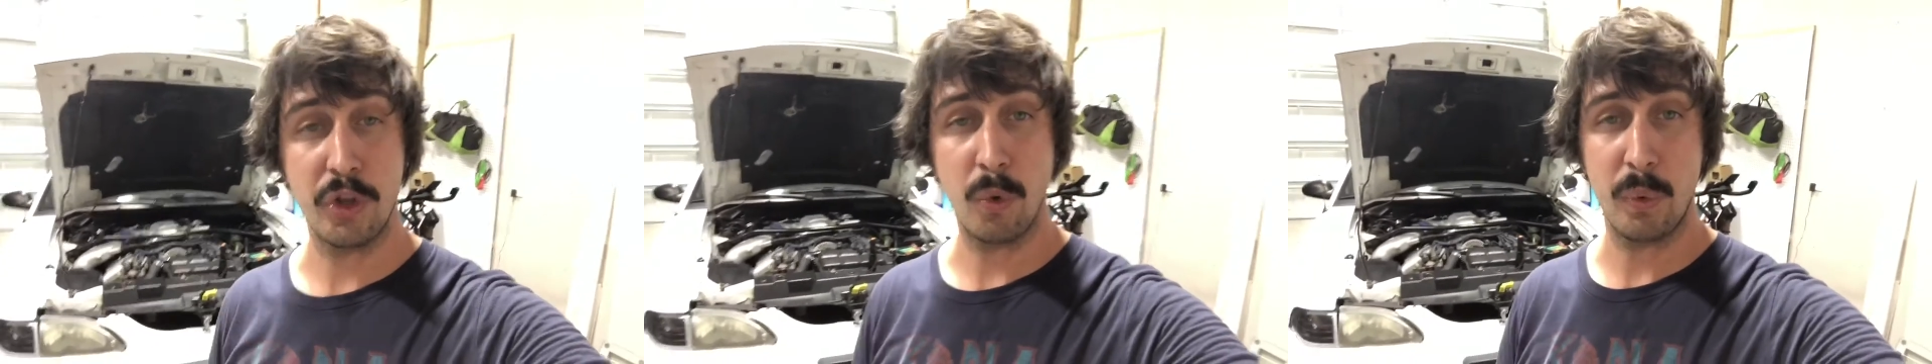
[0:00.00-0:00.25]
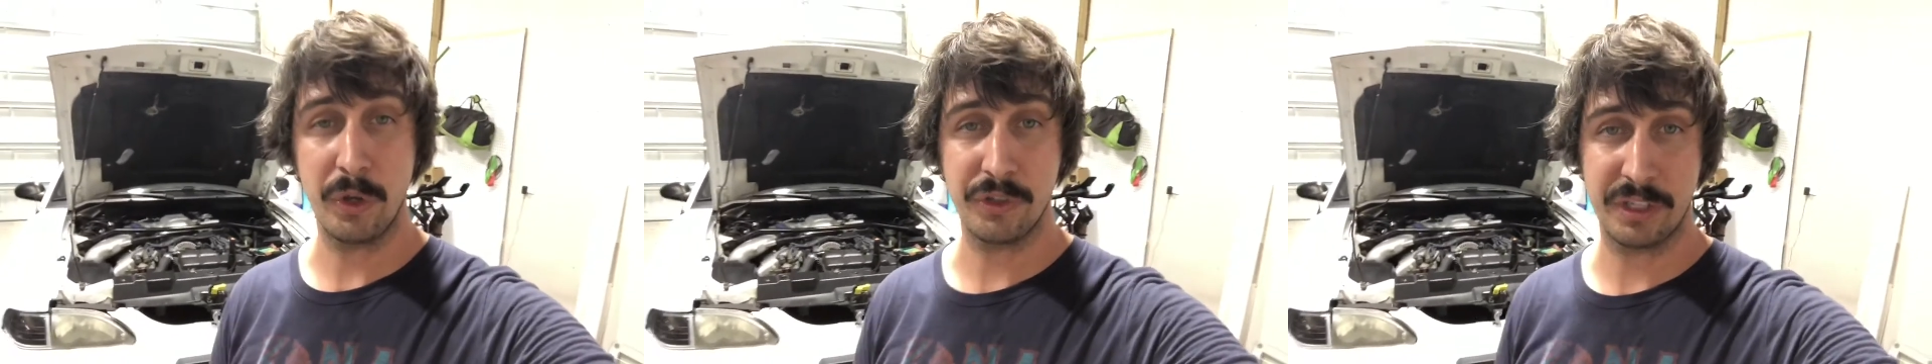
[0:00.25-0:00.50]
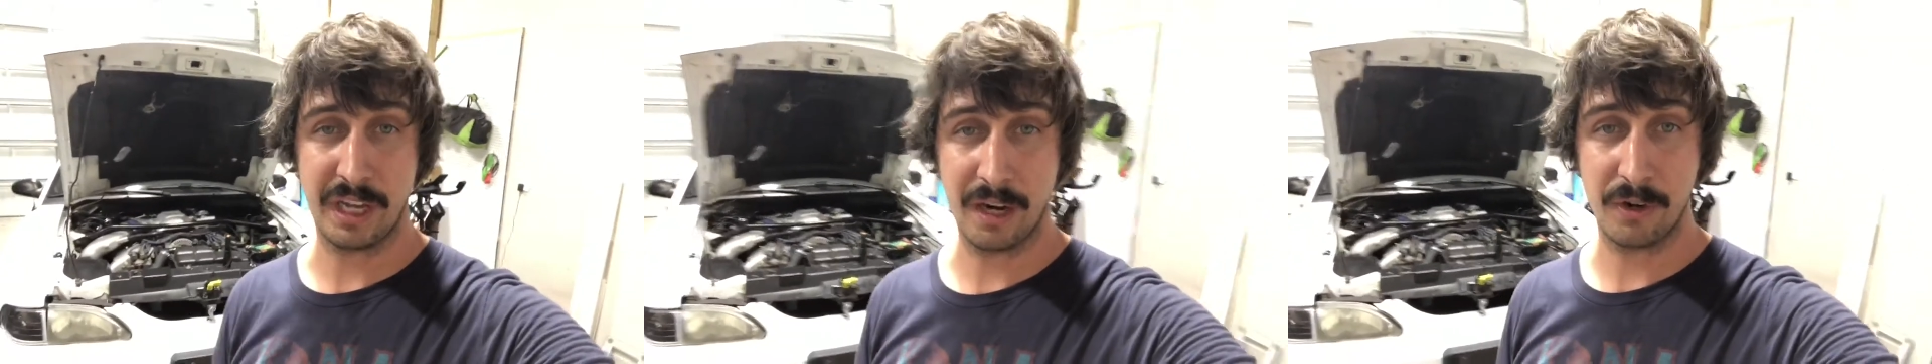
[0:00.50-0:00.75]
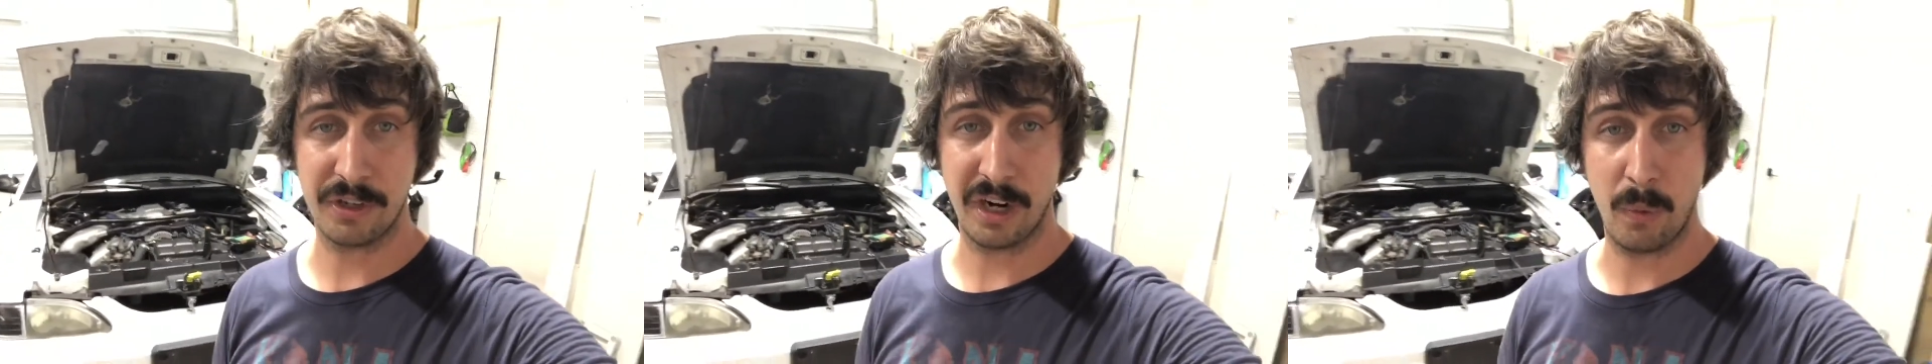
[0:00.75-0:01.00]
wheels and
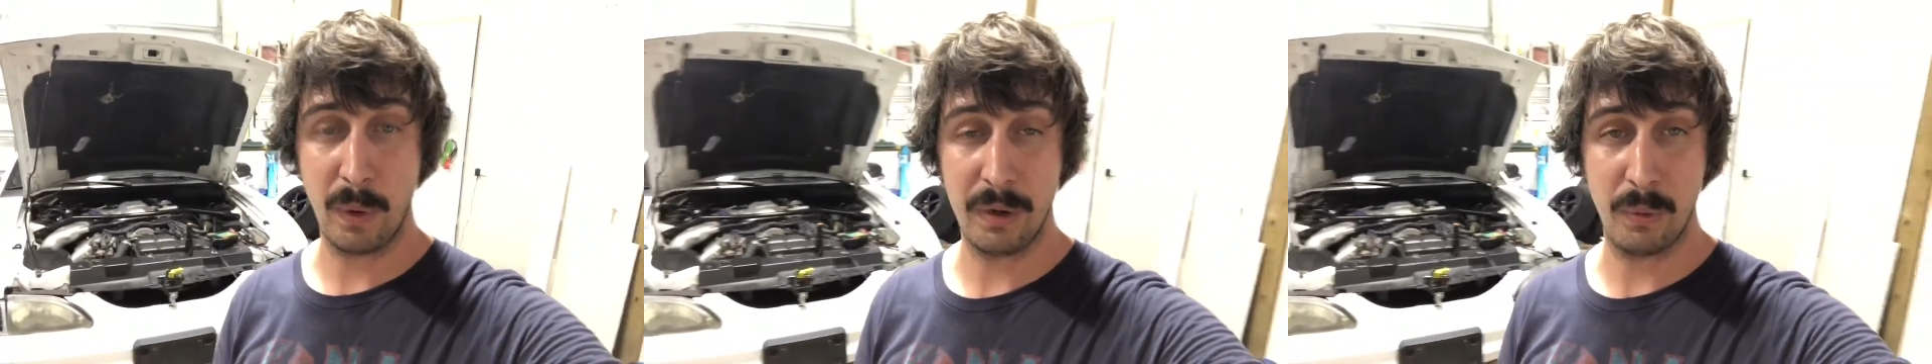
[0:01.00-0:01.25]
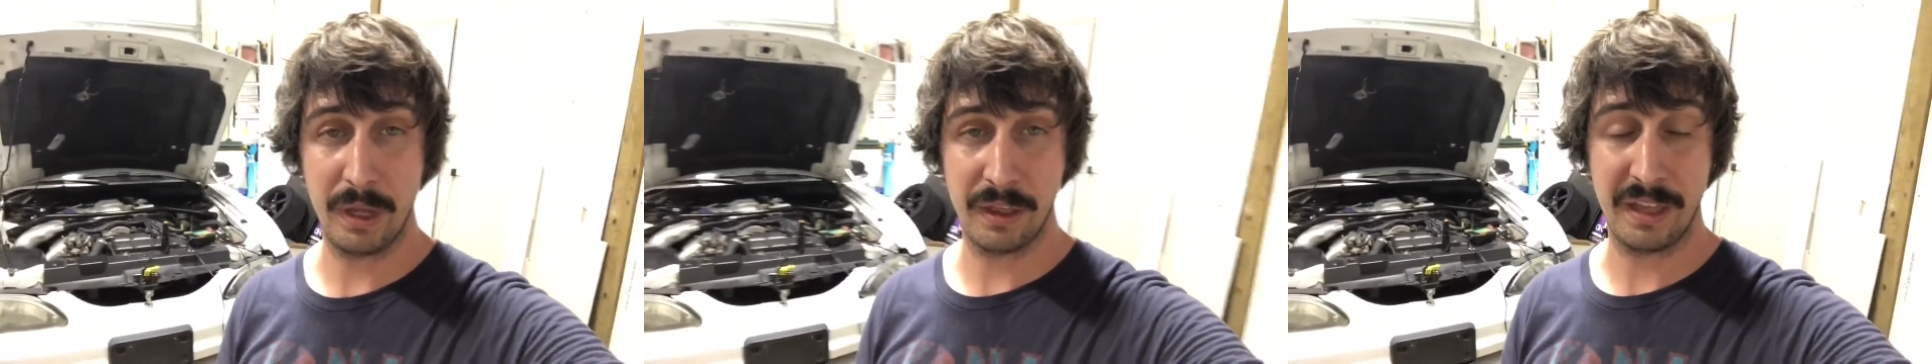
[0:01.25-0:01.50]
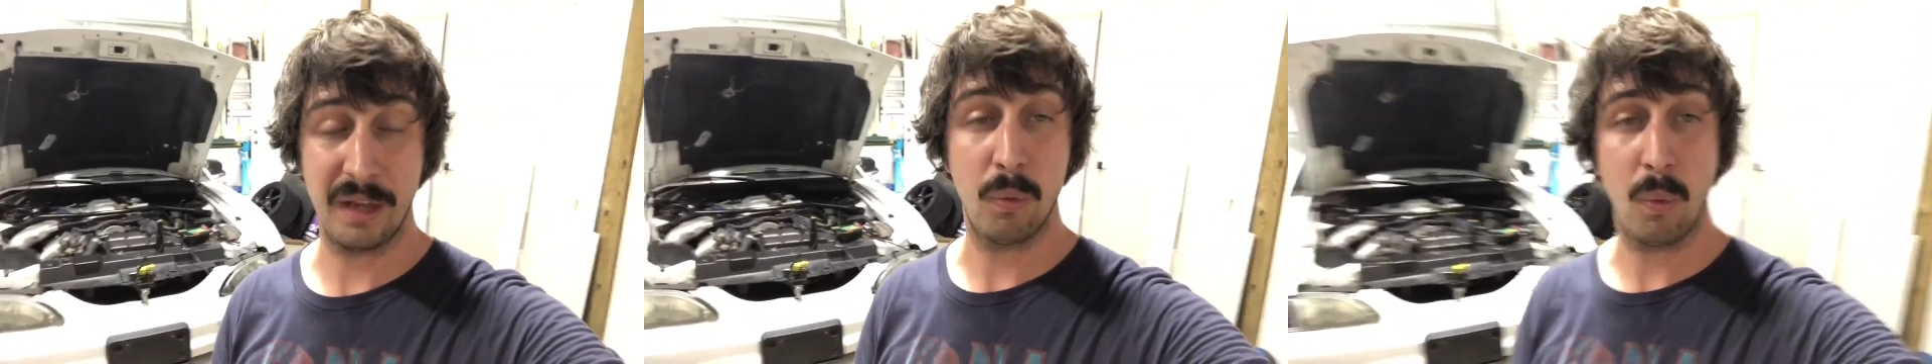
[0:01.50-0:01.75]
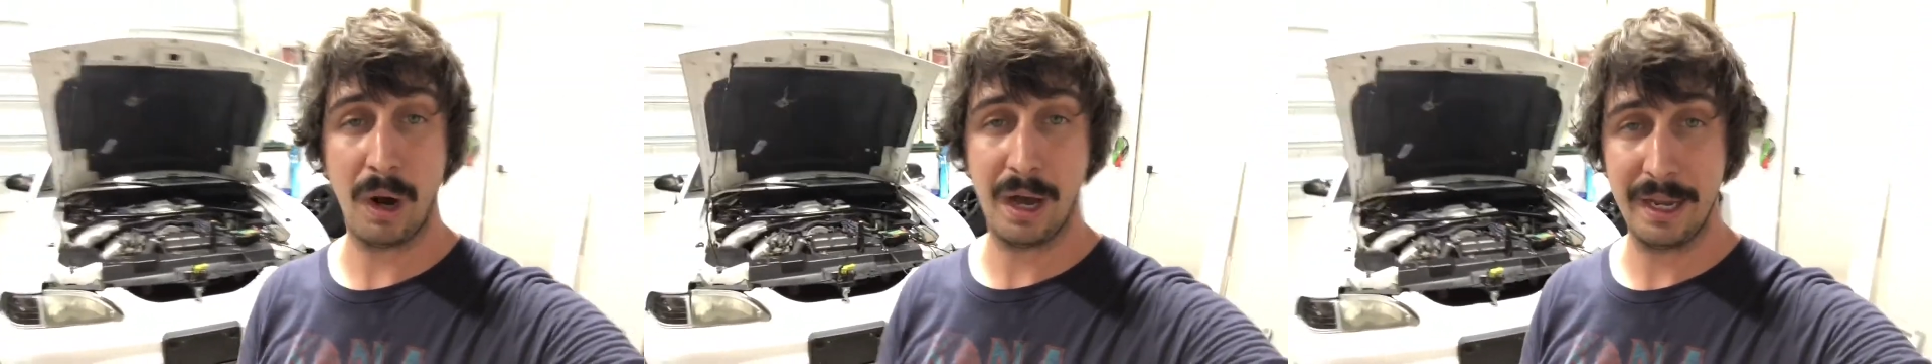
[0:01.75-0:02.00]
tires that I went with and
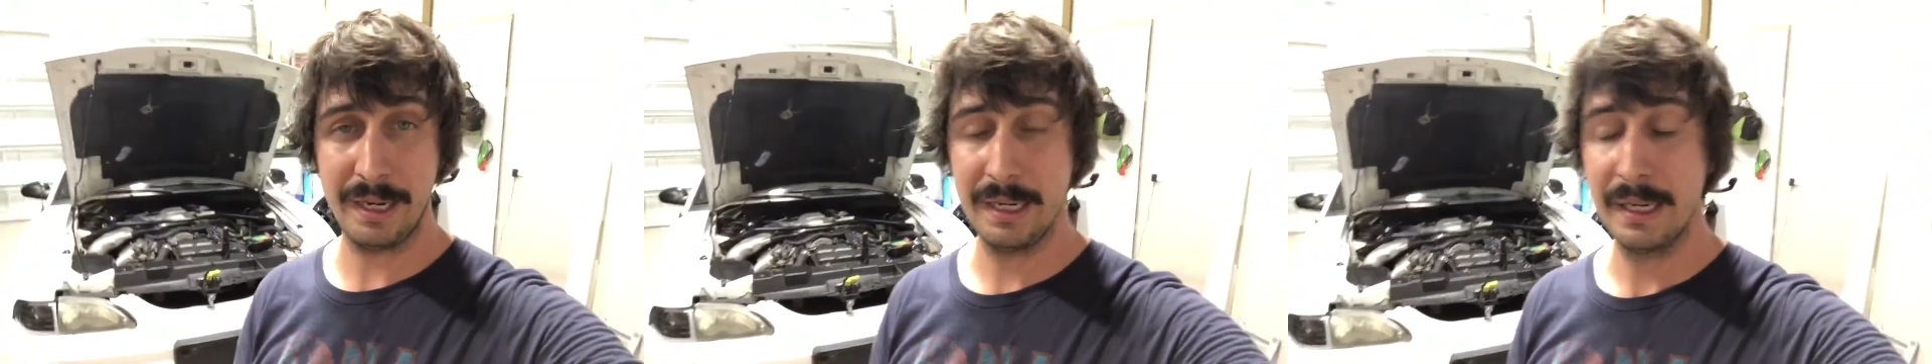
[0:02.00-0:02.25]
why.